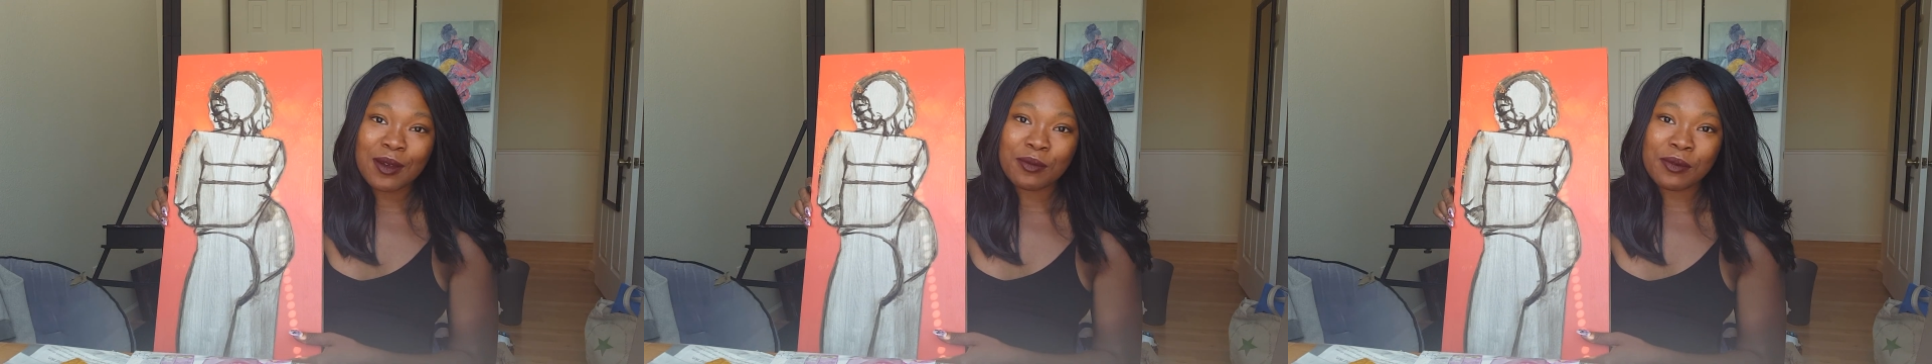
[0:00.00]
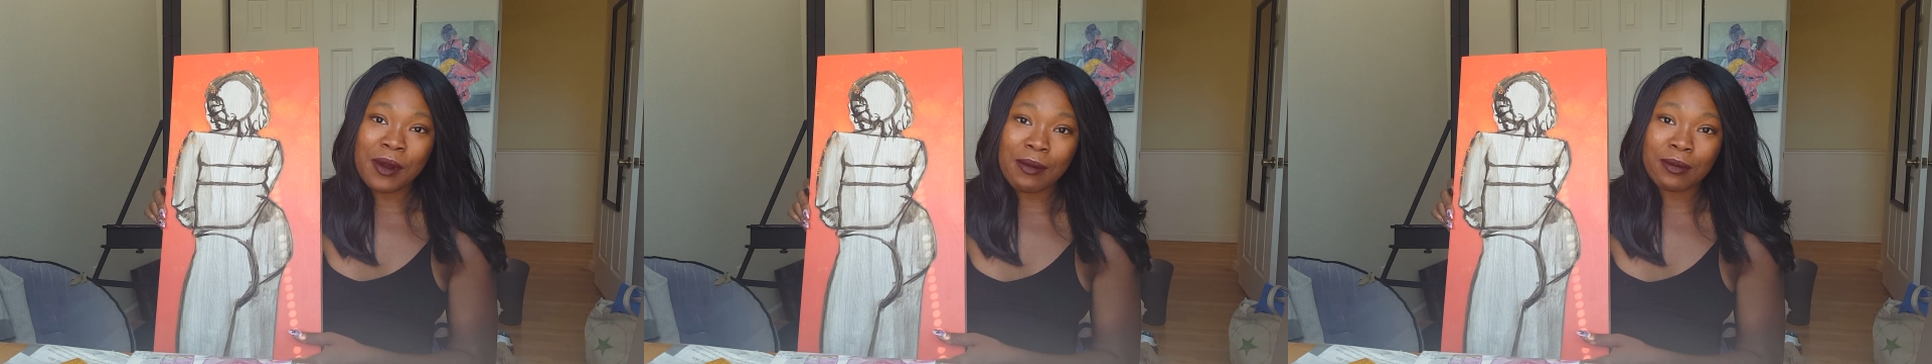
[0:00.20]

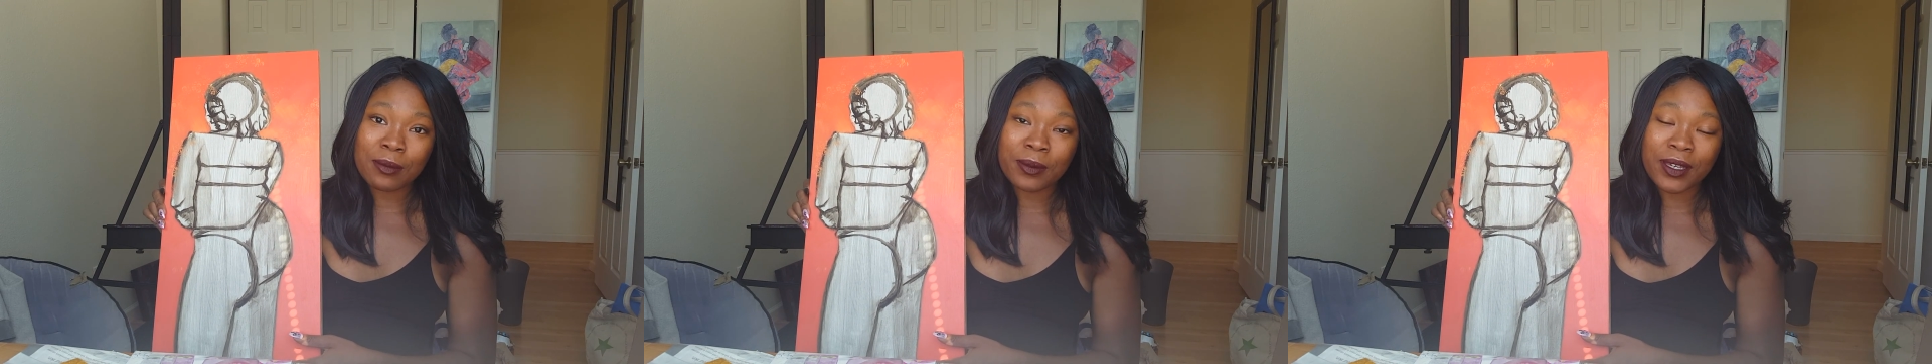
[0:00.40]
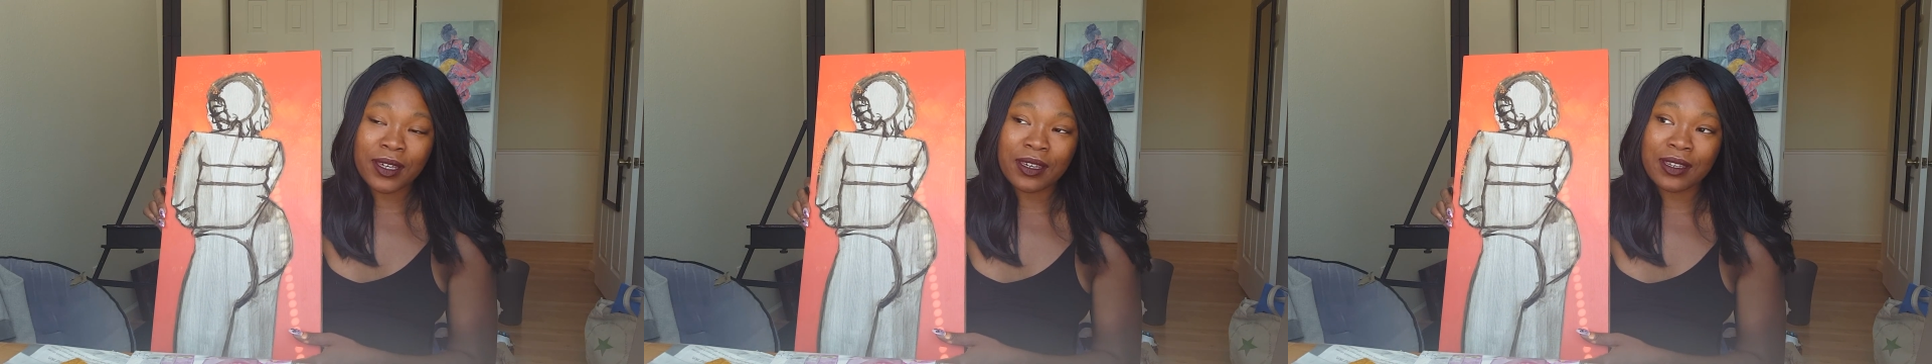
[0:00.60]

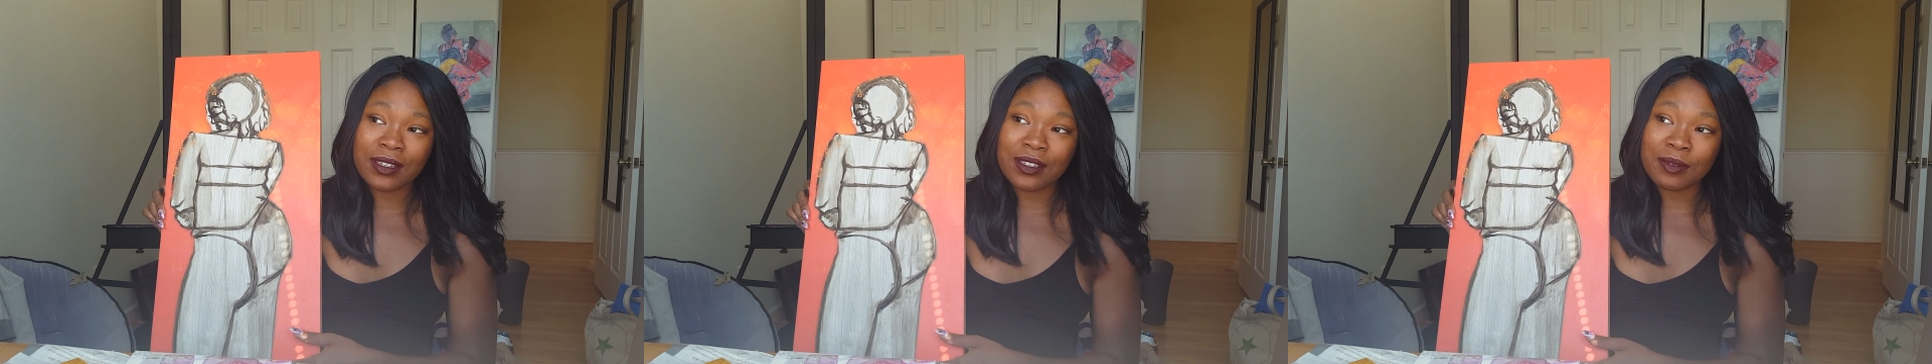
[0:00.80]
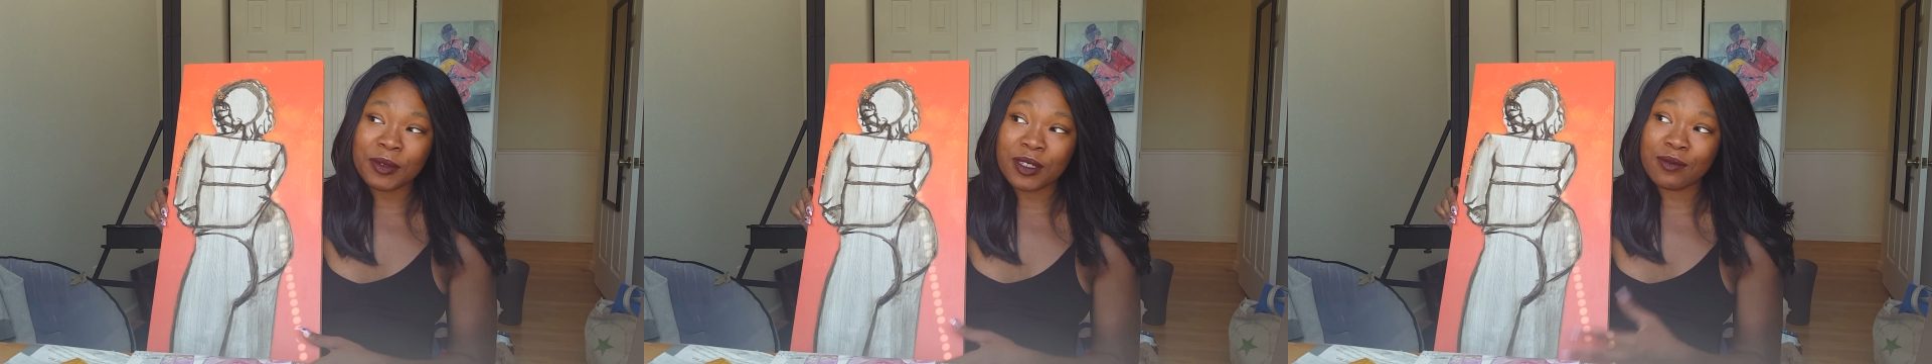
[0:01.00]

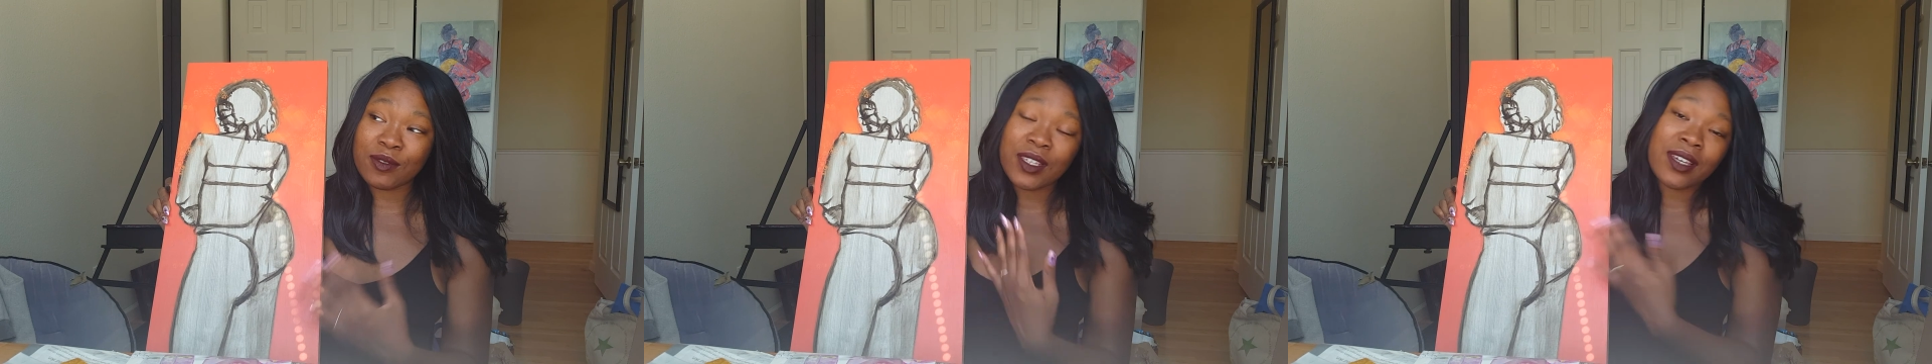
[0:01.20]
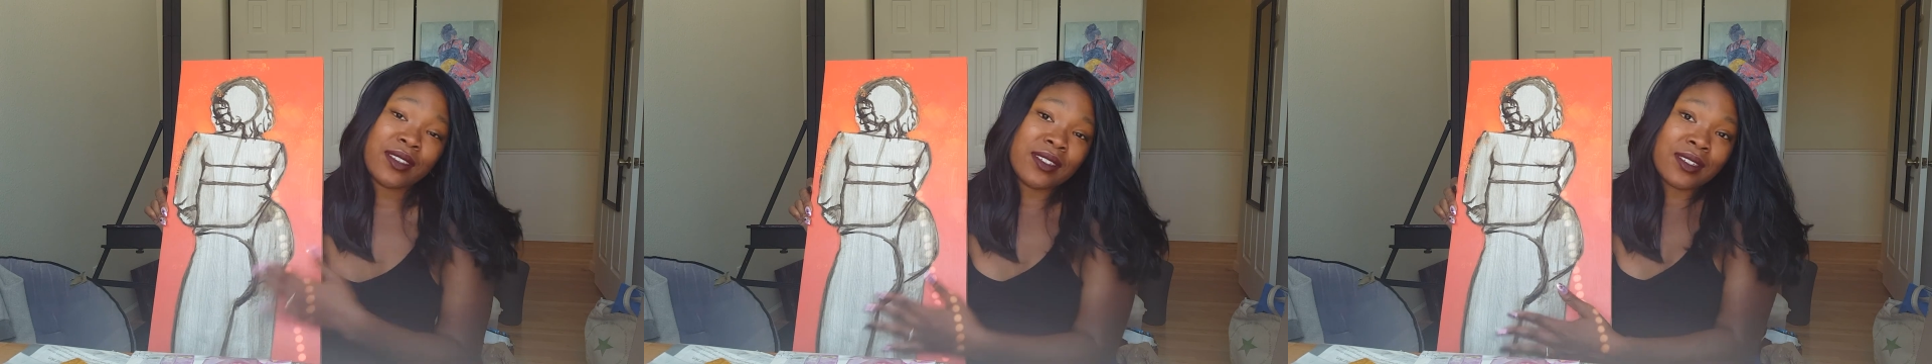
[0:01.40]
Probably, I mean,
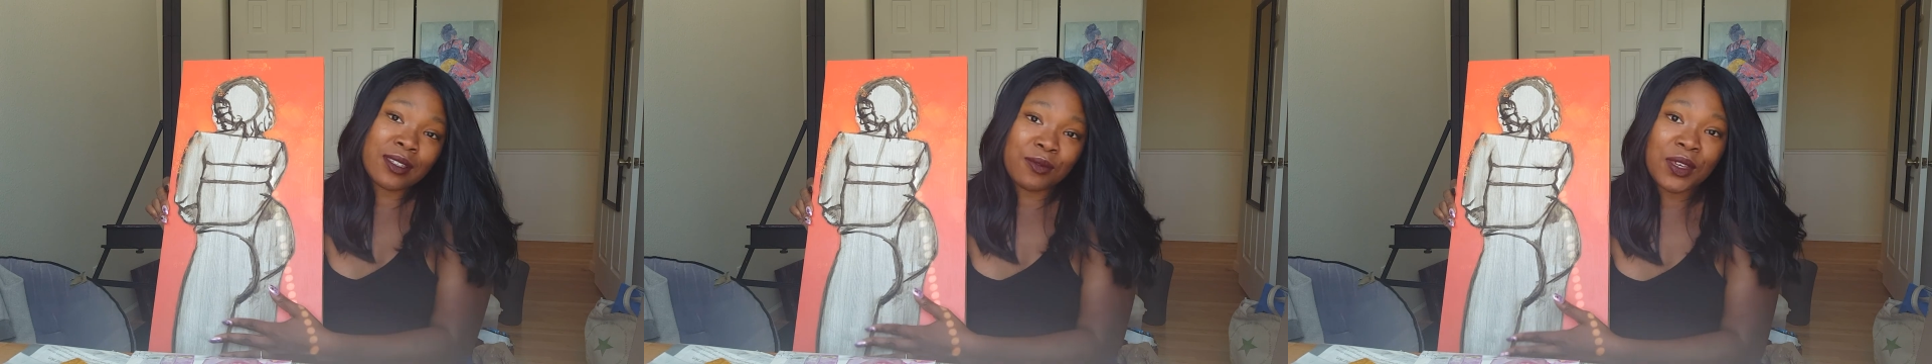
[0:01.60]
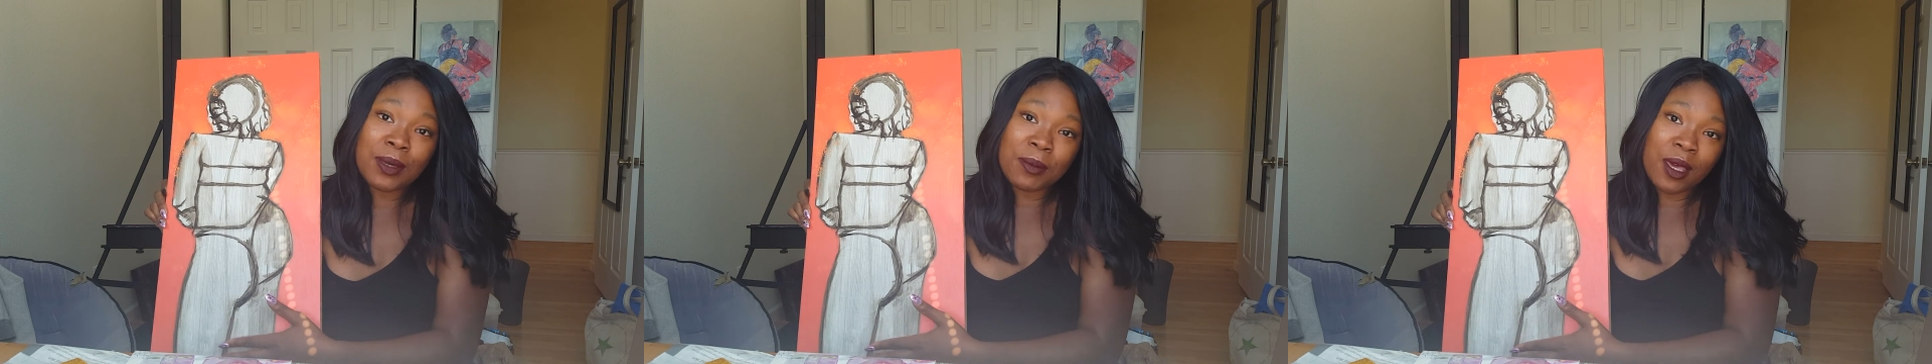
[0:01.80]
yeah, this is a
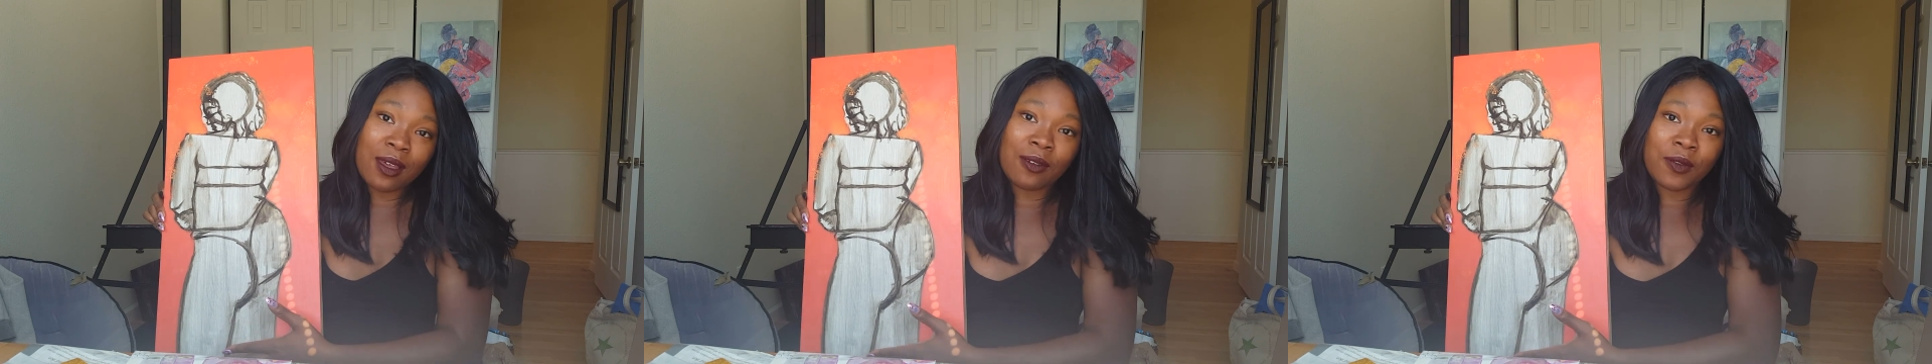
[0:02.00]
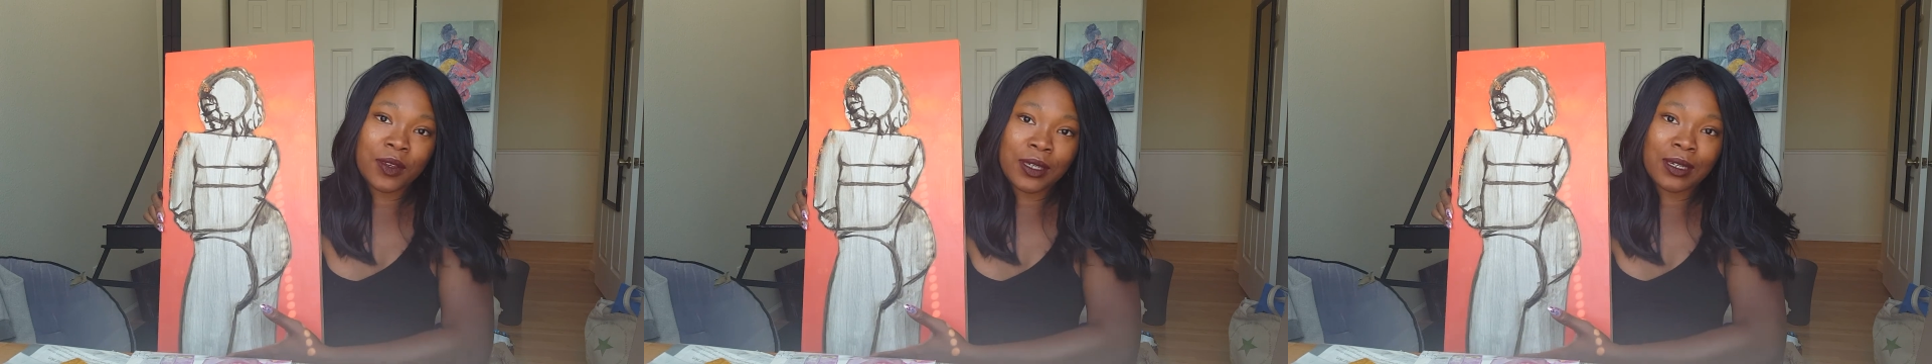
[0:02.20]

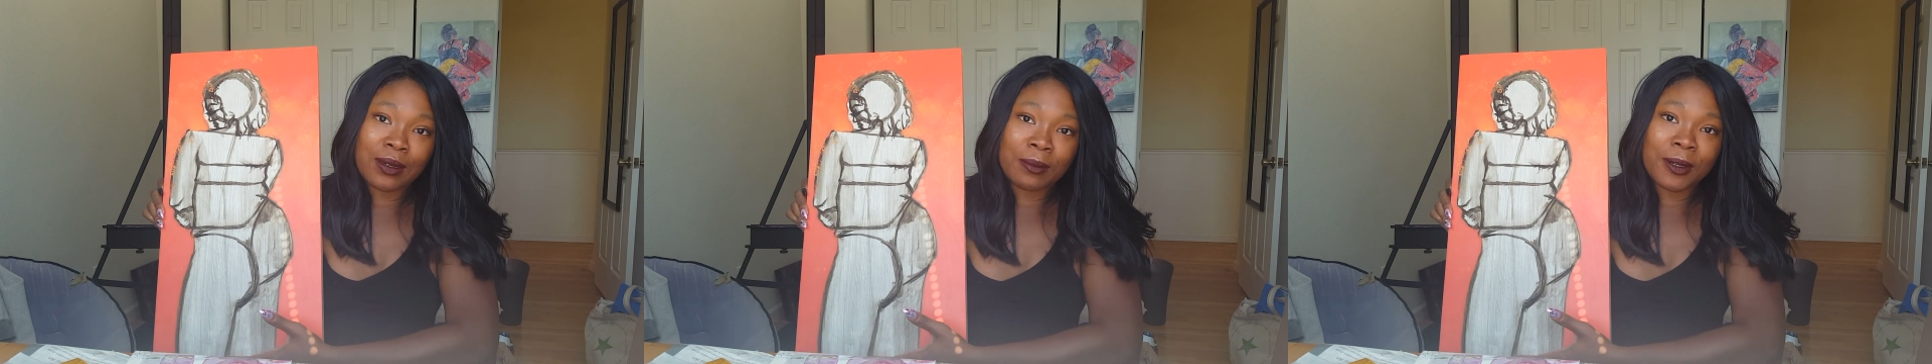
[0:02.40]
female figure,